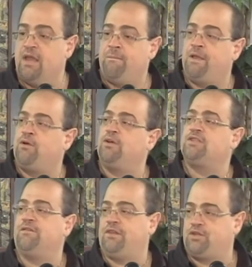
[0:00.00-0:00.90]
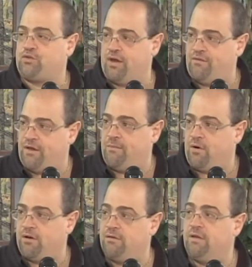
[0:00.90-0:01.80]
because of the Trayvon
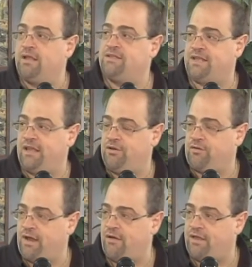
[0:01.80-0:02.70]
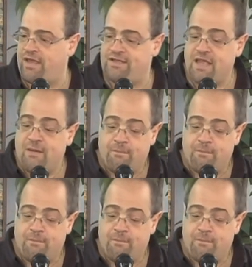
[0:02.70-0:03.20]
Martin and Stand Your Ground case,